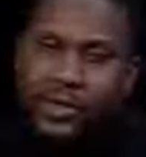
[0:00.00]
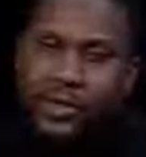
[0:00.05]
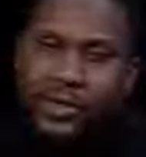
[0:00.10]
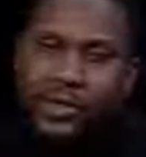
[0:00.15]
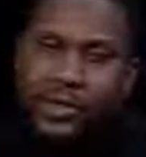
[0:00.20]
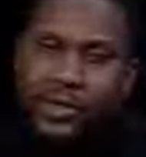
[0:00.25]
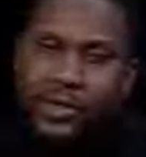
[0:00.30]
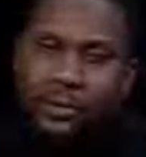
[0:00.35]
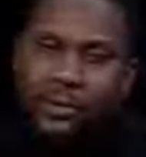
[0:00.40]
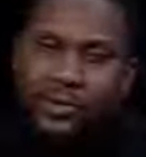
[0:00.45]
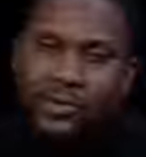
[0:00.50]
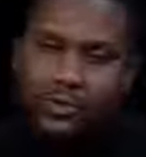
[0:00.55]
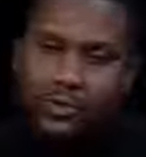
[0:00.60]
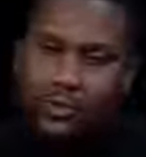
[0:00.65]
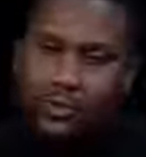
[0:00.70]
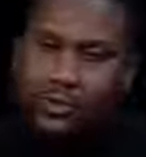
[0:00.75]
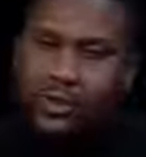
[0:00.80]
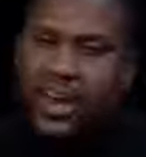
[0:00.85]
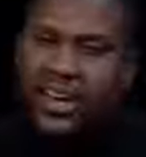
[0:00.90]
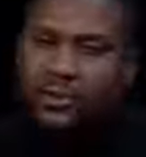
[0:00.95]
Uh, which
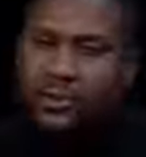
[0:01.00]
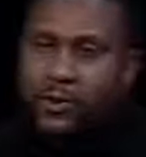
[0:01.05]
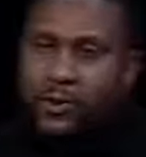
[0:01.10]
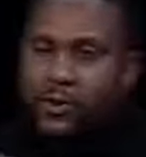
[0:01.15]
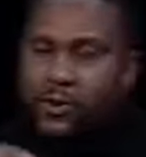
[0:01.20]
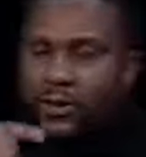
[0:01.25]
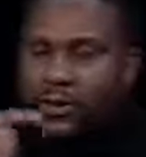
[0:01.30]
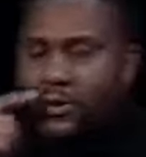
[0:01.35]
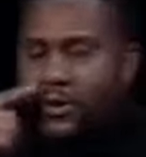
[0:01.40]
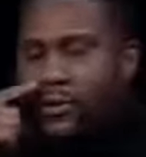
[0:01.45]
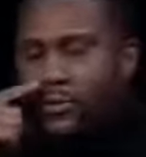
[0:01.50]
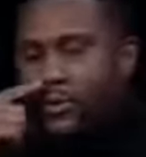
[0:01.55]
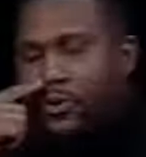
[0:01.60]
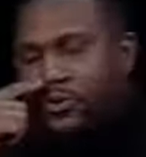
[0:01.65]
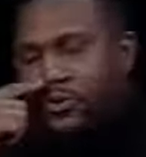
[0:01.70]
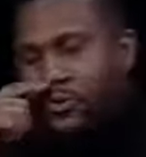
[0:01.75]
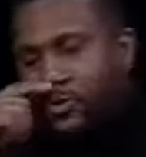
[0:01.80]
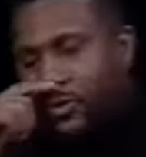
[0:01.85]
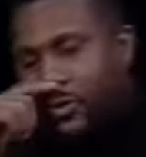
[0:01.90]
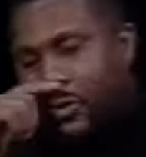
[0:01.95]
you, you, asked me earlier on a
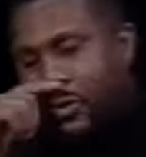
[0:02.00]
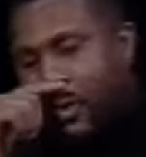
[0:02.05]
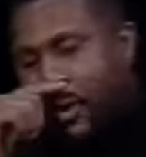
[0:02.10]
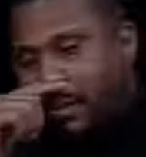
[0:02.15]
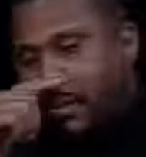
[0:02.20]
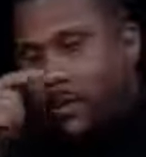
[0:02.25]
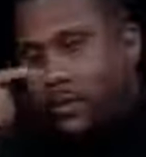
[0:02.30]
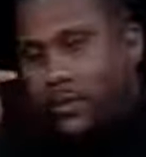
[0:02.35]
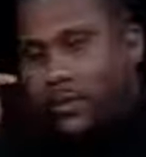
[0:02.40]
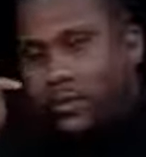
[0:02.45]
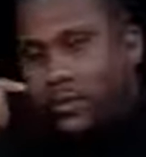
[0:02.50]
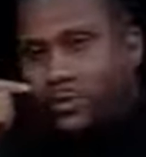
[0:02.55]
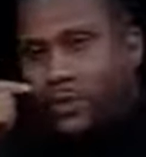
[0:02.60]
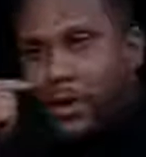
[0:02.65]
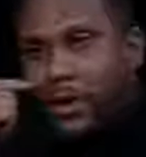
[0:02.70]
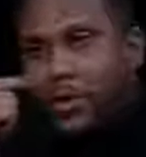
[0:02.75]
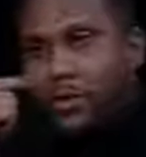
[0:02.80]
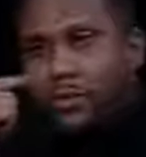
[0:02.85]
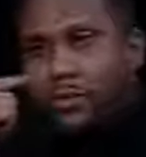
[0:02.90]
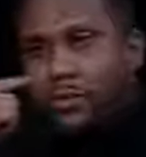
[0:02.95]
personal note about my own my
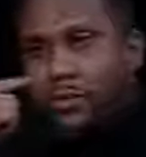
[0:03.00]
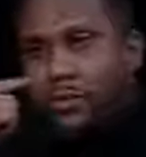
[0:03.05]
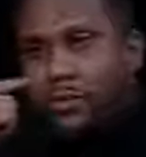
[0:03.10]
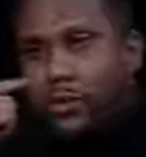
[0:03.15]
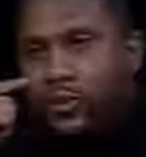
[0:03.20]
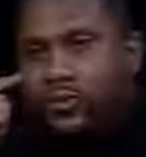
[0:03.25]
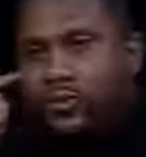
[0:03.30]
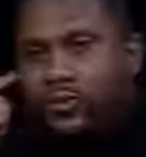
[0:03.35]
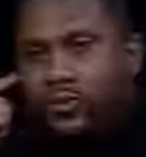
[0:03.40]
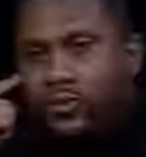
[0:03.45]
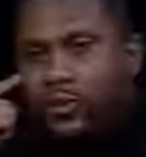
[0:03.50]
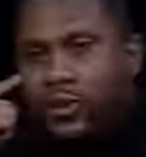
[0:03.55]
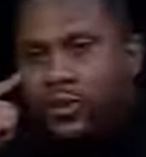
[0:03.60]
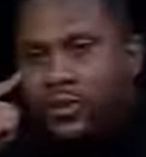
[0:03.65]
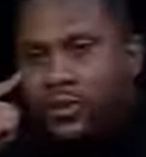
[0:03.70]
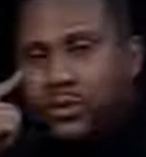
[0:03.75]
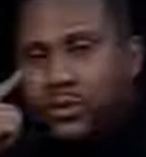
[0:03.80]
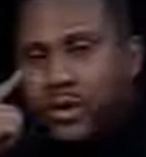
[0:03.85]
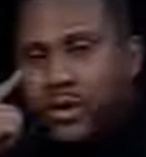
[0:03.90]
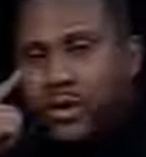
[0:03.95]
own personal
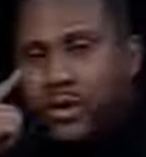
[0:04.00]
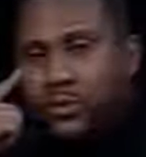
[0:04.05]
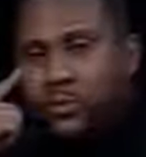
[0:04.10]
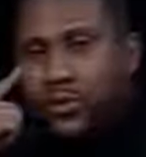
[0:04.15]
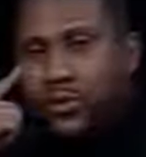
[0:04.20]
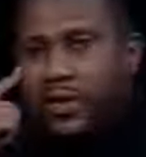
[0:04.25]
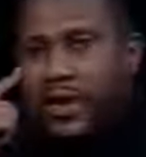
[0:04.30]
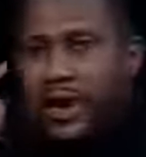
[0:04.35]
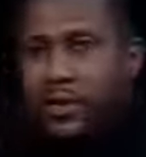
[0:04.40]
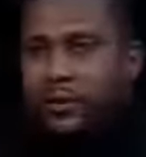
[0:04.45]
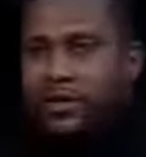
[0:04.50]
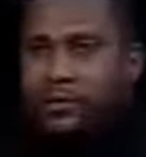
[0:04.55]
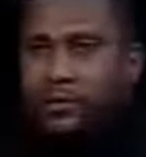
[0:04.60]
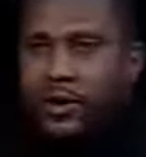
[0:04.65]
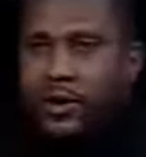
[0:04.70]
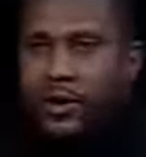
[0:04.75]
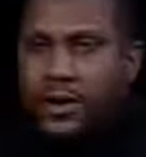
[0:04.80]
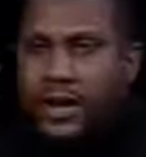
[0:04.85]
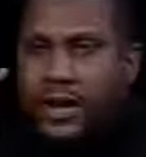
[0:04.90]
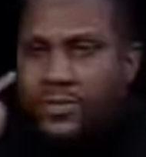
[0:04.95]
situation, whether or not I was
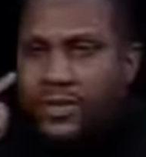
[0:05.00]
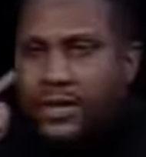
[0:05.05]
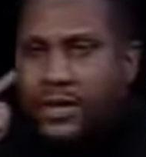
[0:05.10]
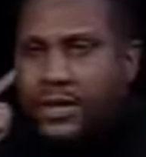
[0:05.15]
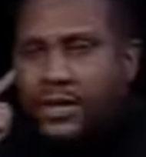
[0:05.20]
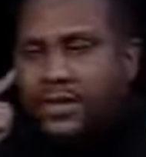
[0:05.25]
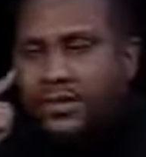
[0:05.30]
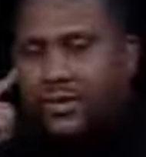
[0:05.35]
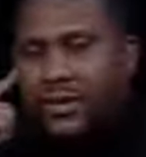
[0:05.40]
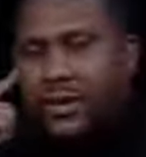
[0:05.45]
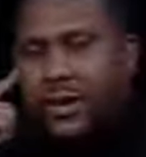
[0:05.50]
married and have kids,